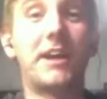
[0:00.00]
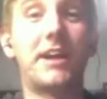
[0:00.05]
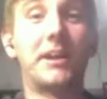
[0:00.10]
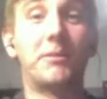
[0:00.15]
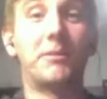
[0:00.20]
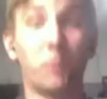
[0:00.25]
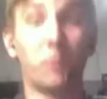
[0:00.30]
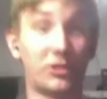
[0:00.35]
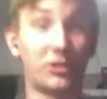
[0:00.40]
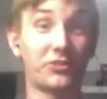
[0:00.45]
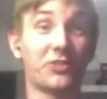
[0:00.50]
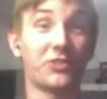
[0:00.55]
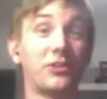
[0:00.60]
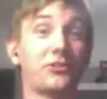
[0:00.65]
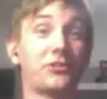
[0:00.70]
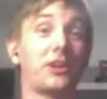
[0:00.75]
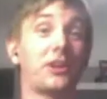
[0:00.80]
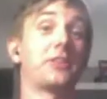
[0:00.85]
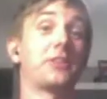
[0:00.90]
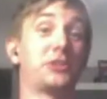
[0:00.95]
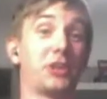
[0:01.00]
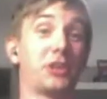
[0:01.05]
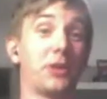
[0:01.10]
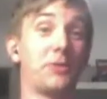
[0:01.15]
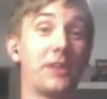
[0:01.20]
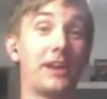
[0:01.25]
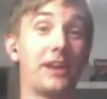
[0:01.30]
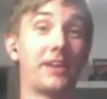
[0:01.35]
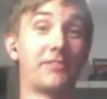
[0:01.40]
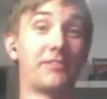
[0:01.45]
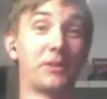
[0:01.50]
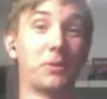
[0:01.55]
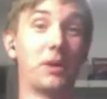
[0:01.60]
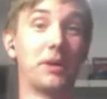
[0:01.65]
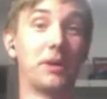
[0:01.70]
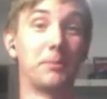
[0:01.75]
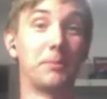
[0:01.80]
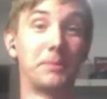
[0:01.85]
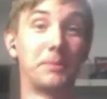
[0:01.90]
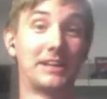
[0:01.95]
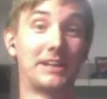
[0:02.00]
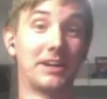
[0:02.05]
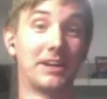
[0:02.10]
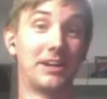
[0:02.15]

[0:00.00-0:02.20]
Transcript: We're just gonna start the show then, everyone, because